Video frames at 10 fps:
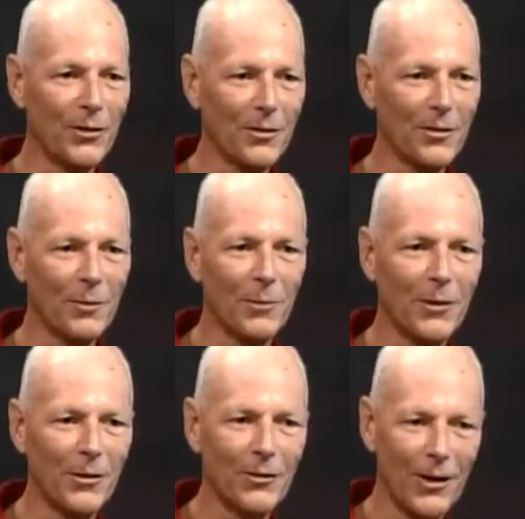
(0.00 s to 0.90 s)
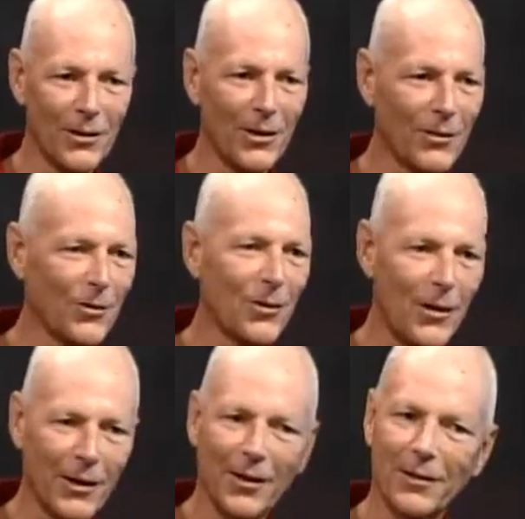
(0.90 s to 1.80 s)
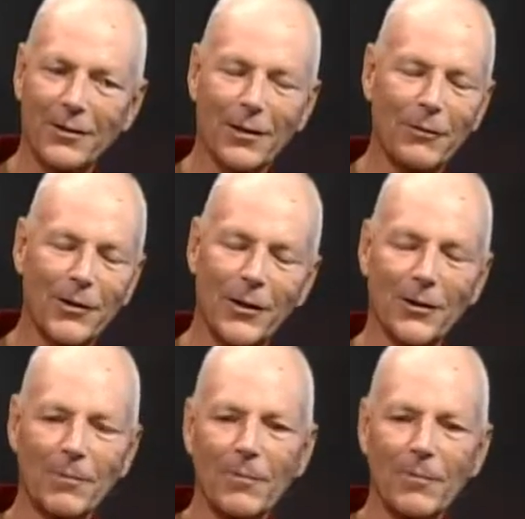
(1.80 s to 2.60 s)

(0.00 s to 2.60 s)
system and your digestion and all that kind of stuff. They do.